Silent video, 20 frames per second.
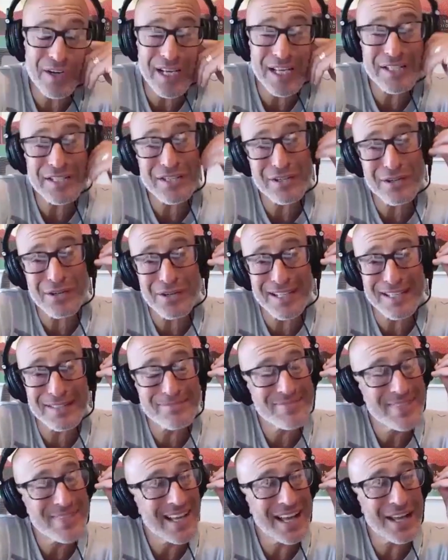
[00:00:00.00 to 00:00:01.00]
there is there
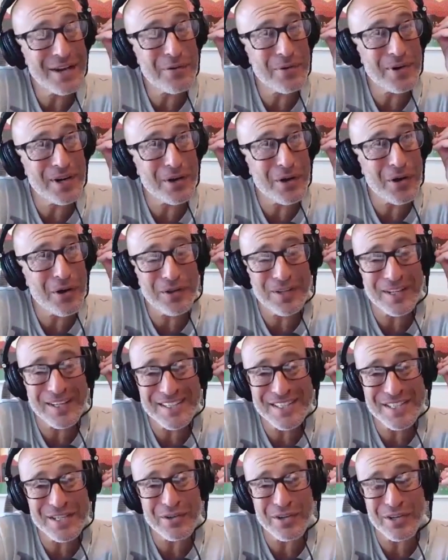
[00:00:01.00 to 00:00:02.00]
a I don't want to call
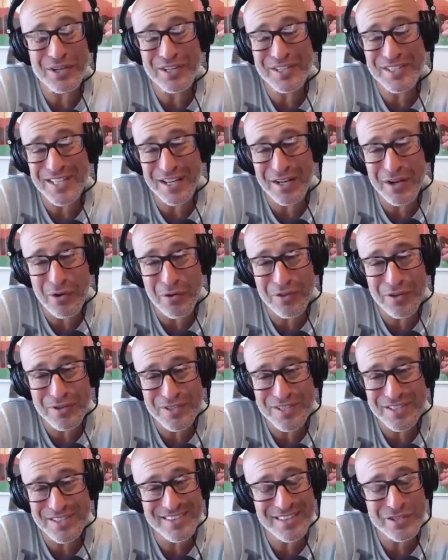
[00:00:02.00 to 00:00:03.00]
it a secret because I know
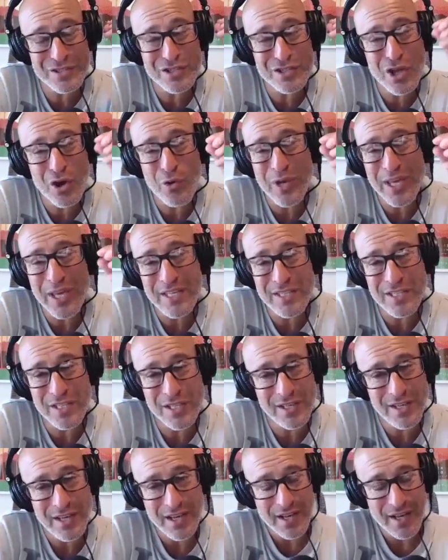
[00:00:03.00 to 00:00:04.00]
there's there's no
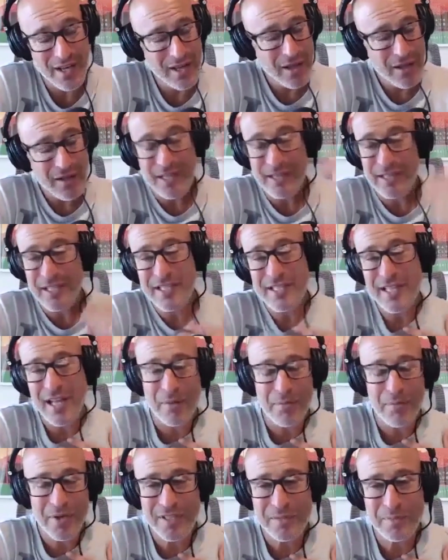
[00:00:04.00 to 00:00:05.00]
easy. At
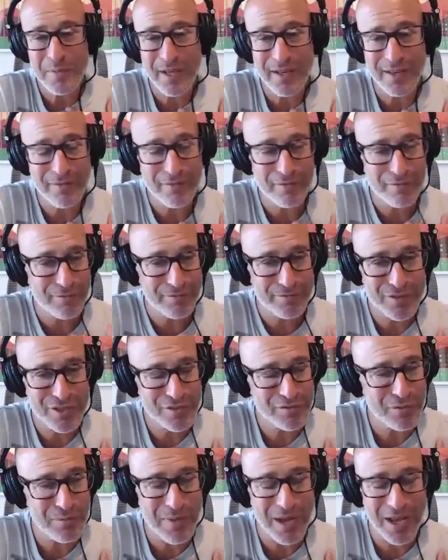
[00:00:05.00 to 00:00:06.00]
least I'm going to speak
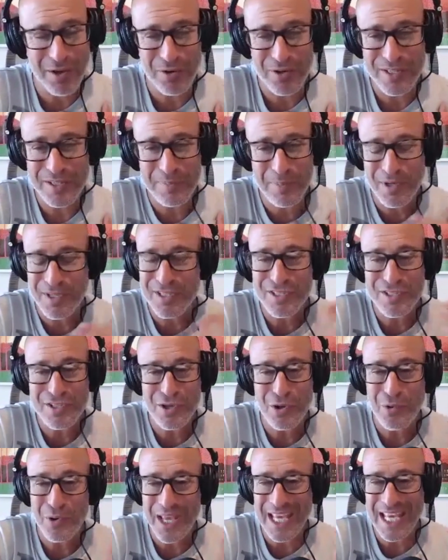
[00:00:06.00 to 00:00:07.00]
just from my own experience.
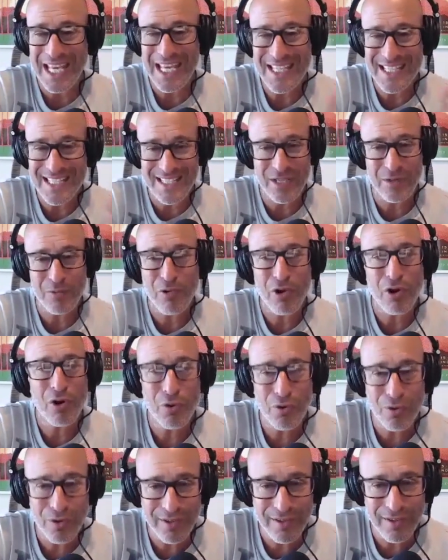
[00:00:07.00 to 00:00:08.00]
There's no easy
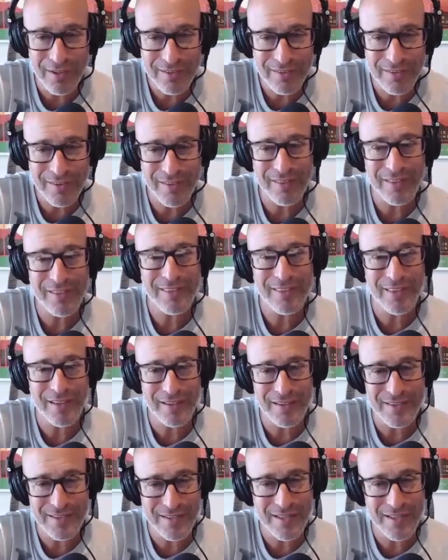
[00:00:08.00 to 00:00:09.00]
road to the
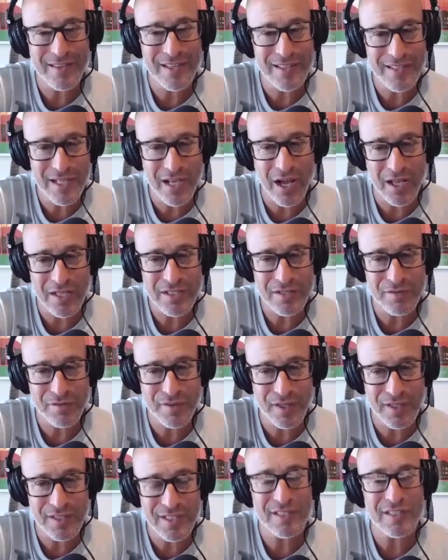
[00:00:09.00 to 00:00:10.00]
things to these kinds
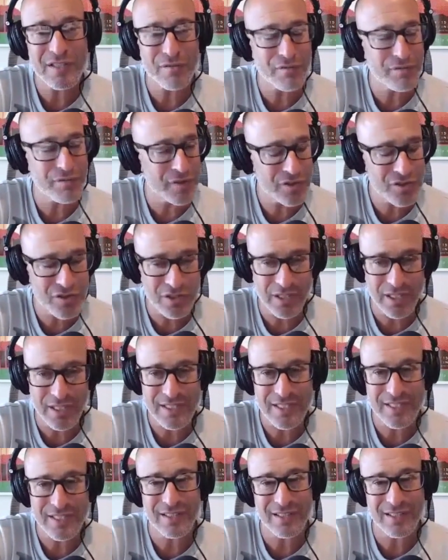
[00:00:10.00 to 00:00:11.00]
of things. It's a
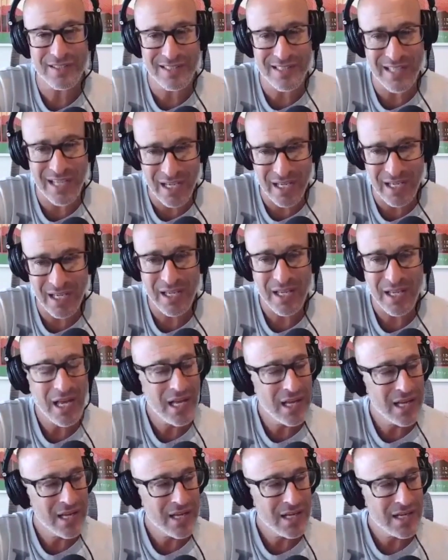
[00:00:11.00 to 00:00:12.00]
vigilance. It's a day